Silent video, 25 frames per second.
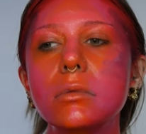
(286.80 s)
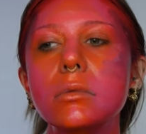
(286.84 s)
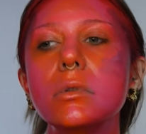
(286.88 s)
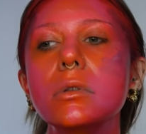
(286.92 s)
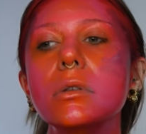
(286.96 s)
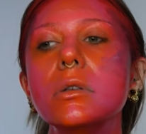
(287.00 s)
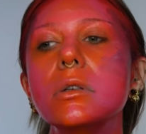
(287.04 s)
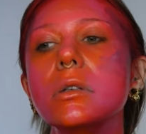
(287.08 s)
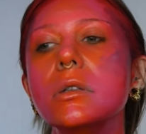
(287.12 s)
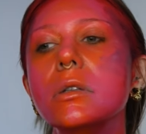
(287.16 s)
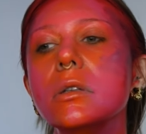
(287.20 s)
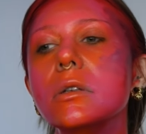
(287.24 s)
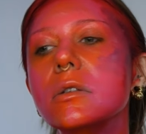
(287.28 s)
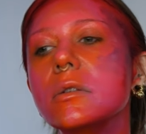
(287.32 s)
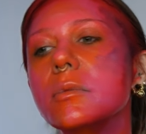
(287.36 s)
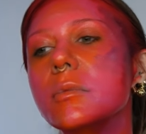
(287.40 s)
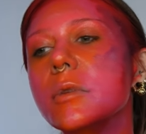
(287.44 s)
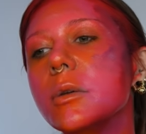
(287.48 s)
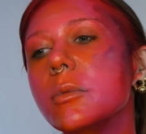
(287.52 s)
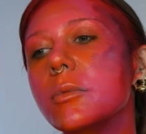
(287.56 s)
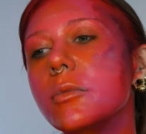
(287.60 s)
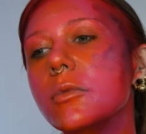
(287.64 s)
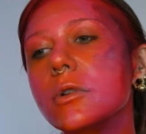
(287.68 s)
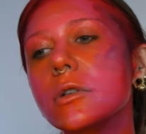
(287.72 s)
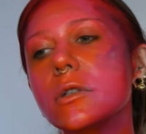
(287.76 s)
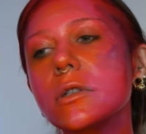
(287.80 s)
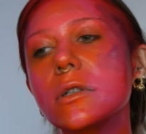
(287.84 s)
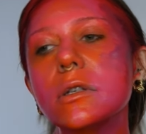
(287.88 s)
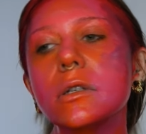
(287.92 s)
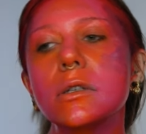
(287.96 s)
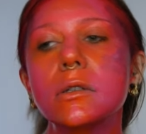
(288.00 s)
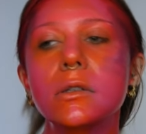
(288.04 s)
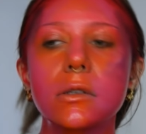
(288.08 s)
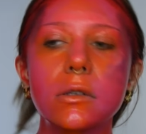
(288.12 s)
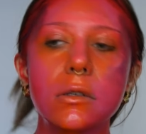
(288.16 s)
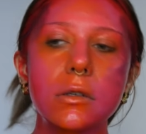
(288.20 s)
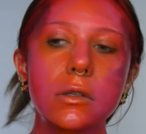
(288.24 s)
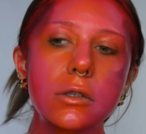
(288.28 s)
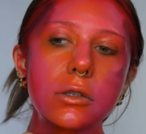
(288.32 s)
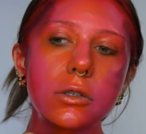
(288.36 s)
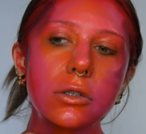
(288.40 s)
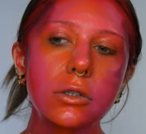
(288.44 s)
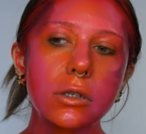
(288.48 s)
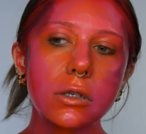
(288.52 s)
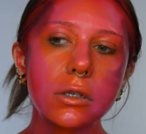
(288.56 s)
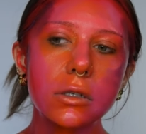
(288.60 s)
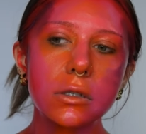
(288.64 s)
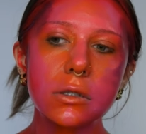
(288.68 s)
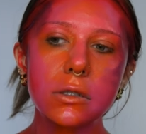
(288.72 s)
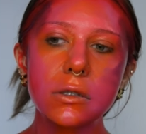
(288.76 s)
It does make more sense on the
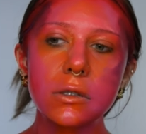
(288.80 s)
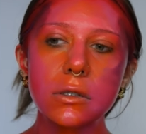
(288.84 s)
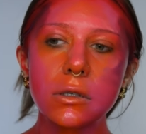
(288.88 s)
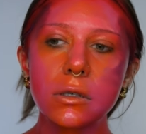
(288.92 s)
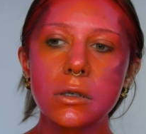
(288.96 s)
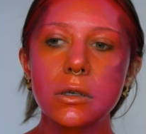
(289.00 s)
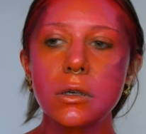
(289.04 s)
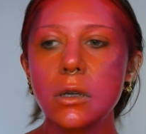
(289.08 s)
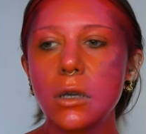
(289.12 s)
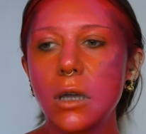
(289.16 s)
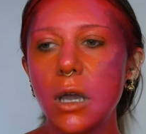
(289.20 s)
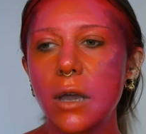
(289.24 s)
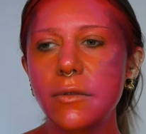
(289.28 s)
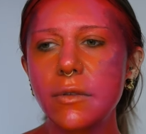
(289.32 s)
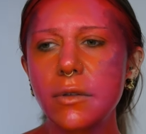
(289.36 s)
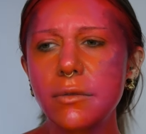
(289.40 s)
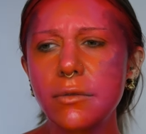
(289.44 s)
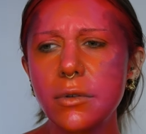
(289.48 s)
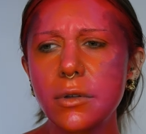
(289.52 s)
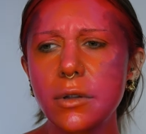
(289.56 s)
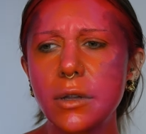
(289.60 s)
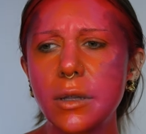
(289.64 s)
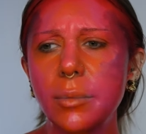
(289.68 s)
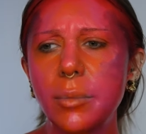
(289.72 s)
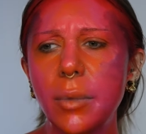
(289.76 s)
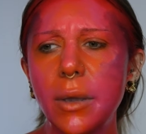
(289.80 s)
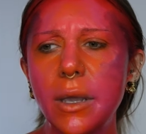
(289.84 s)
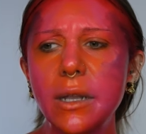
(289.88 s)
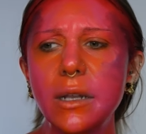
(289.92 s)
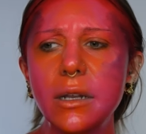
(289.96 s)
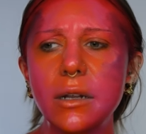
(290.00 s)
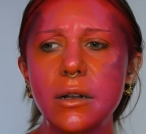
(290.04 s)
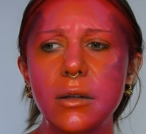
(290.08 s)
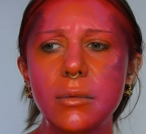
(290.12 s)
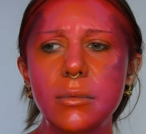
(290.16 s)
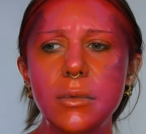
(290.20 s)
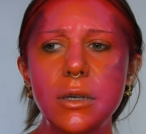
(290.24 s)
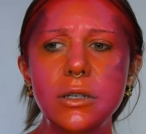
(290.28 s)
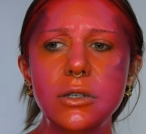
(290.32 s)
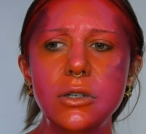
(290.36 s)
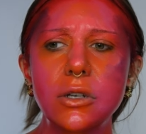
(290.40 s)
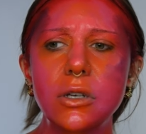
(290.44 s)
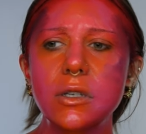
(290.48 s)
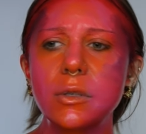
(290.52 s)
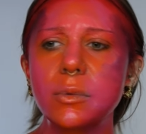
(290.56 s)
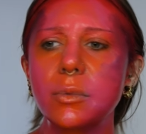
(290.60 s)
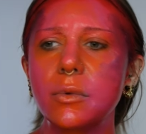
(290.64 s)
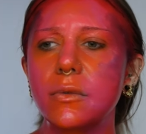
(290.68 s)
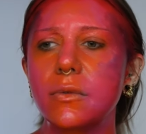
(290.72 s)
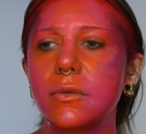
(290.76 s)
chest. I've never really painted on my
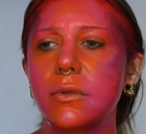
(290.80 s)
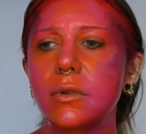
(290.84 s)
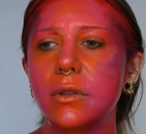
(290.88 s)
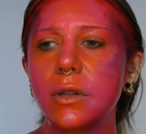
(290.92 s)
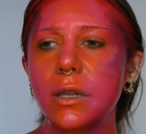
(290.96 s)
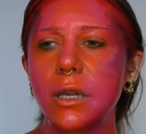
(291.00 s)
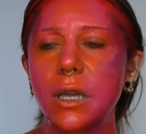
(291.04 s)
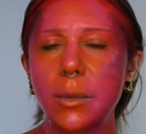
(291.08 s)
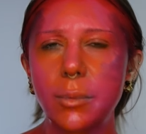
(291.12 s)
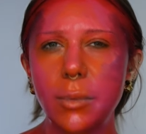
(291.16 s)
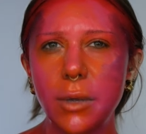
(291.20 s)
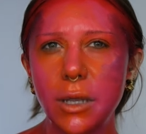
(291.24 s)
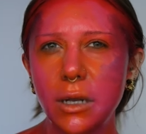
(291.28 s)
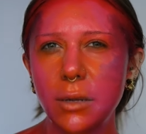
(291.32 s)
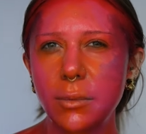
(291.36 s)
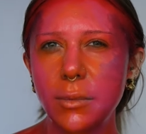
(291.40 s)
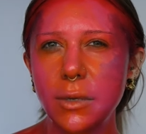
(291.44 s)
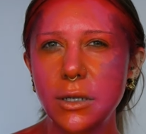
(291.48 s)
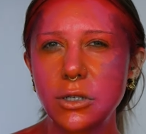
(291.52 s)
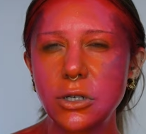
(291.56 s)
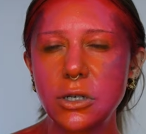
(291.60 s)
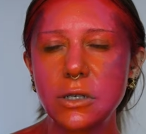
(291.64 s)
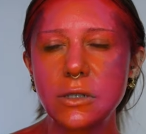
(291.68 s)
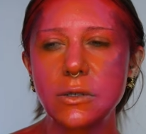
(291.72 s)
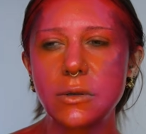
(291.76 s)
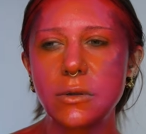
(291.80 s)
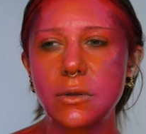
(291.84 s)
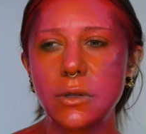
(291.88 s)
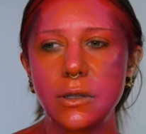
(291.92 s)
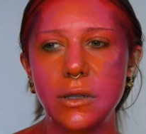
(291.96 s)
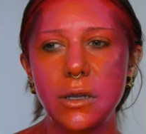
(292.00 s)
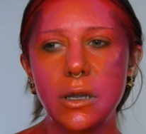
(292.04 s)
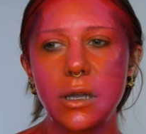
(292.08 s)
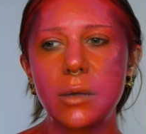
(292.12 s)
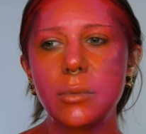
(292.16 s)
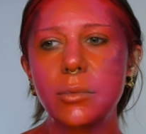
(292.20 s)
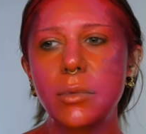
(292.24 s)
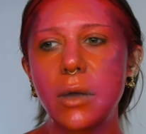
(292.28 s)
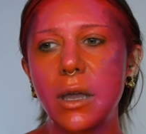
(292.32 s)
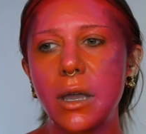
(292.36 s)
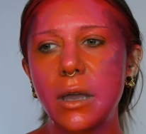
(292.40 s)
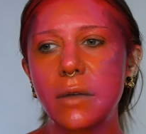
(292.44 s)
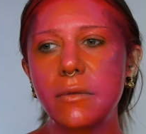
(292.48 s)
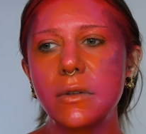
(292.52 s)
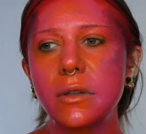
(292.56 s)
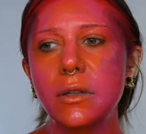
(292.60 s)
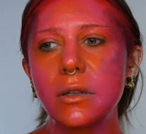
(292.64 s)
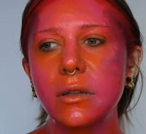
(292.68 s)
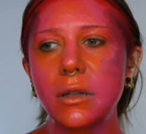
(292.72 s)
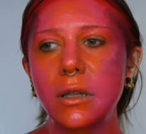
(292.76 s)
chest before. Like I paint on my chest all the time, but I
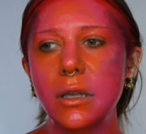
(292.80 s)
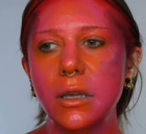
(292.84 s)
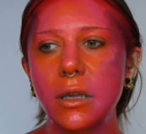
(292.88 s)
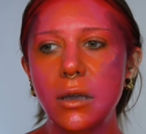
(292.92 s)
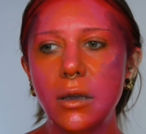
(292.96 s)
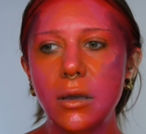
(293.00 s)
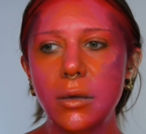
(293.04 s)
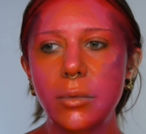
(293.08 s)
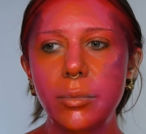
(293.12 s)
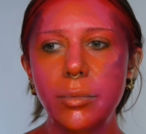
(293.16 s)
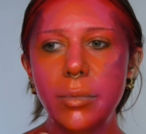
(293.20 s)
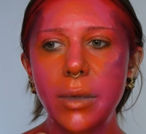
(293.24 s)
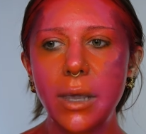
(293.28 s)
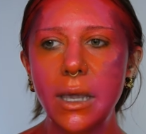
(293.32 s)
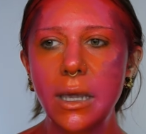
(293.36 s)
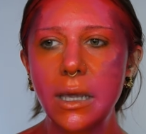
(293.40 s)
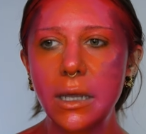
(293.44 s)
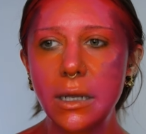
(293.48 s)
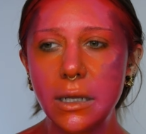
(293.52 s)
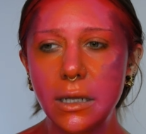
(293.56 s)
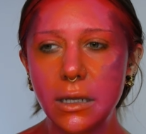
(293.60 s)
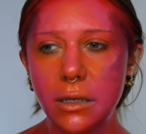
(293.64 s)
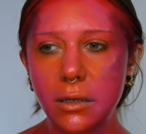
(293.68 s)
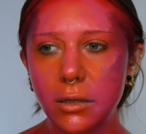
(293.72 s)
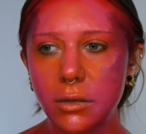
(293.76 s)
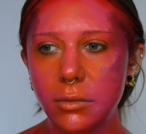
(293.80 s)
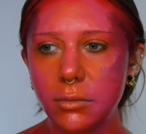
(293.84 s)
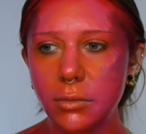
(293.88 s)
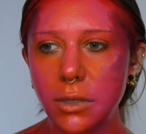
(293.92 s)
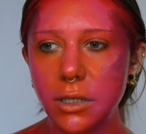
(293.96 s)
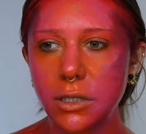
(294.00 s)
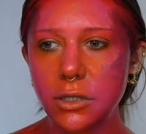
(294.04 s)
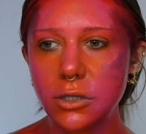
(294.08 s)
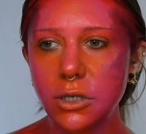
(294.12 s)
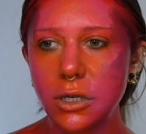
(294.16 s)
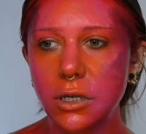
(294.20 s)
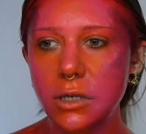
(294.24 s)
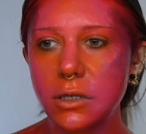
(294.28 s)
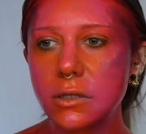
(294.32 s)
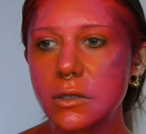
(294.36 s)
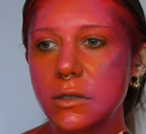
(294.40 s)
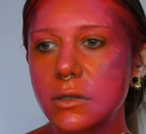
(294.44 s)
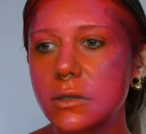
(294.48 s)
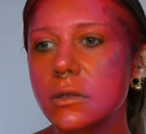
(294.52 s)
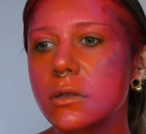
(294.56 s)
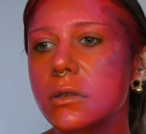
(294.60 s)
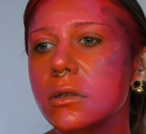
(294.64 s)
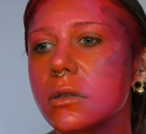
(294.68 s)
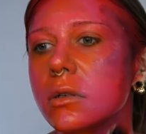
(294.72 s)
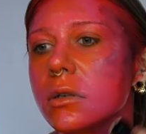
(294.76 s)
haven't done like a painting on my
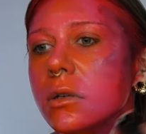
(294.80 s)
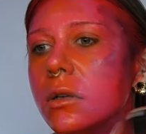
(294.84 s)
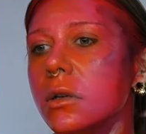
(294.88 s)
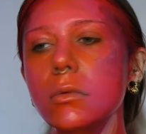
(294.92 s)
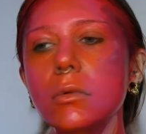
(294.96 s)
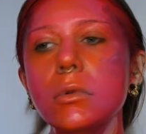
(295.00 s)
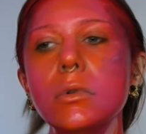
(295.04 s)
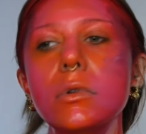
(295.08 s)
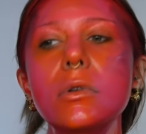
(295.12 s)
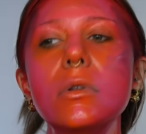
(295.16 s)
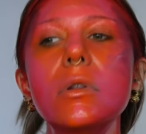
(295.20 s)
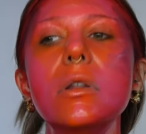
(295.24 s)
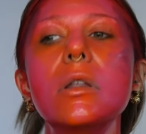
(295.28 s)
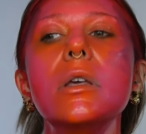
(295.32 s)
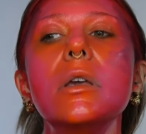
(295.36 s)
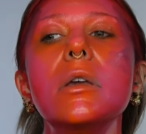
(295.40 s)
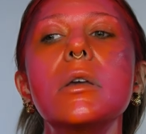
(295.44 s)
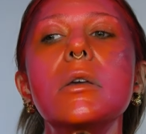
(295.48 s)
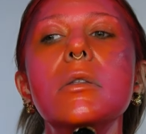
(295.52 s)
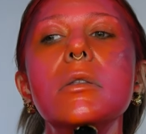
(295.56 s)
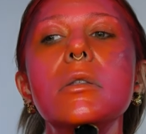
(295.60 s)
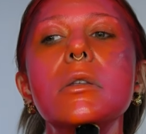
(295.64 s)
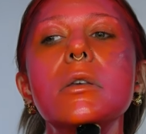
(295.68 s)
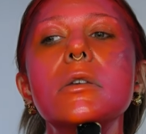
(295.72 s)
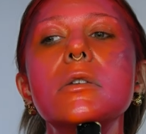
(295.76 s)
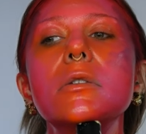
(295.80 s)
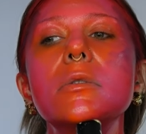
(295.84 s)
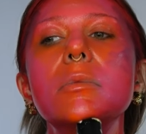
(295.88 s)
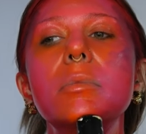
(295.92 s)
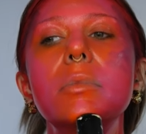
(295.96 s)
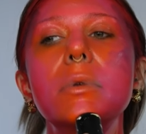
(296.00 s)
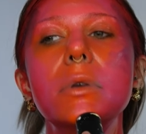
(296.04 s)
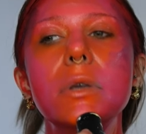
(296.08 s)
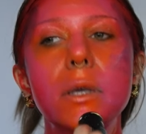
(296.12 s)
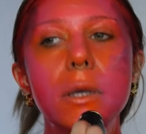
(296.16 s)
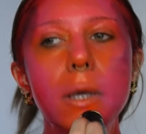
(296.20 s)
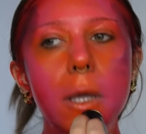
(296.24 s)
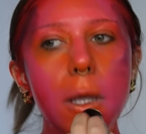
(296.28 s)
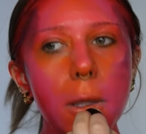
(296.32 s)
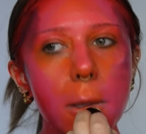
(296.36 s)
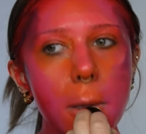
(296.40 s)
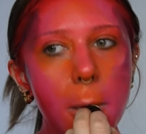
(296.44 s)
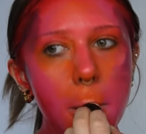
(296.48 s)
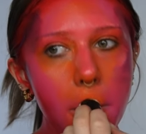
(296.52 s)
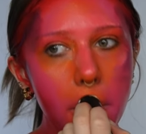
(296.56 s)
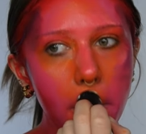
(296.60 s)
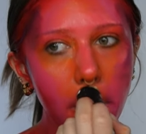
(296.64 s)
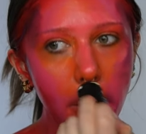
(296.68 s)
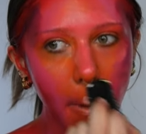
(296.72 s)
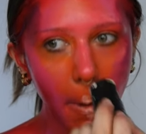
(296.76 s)
chest. We'll do like these big
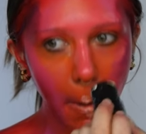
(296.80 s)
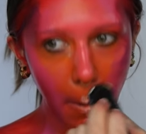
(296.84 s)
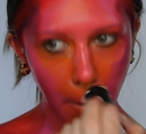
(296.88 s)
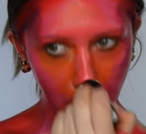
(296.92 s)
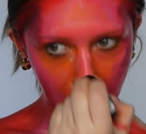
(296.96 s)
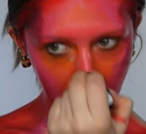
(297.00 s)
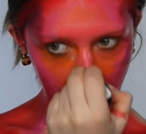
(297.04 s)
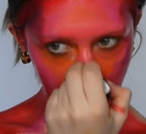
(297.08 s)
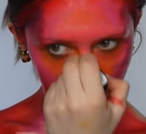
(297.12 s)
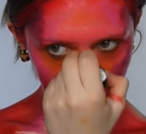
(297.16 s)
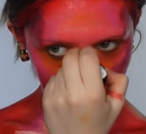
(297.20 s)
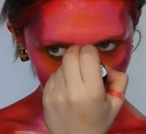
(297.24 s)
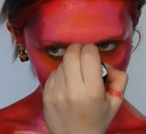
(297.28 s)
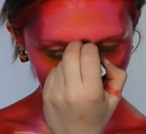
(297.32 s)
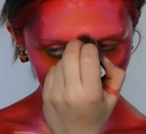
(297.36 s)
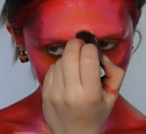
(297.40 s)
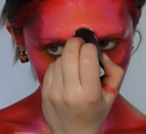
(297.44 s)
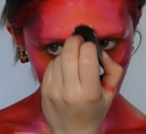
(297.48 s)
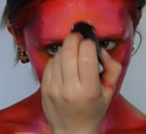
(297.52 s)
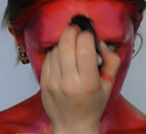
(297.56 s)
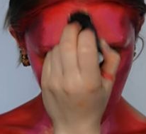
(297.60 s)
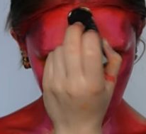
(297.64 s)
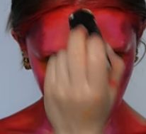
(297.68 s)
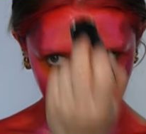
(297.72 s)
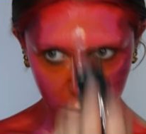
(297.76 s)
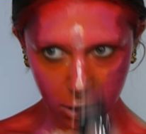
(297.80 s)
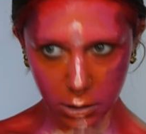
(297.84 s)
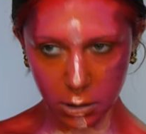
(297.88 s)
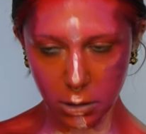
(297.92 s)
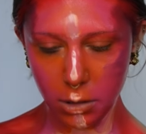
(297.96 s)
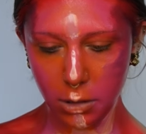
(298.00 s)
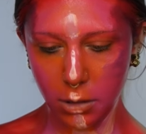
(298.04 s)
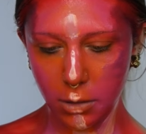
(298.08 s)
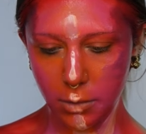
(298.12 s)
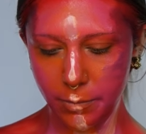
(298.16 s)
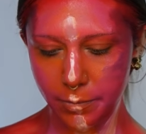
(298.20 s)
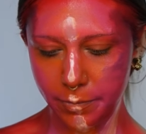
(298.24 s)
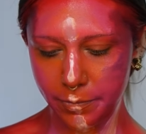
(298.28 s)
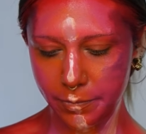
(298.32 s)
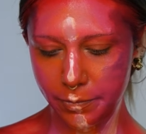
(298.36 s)
streaks.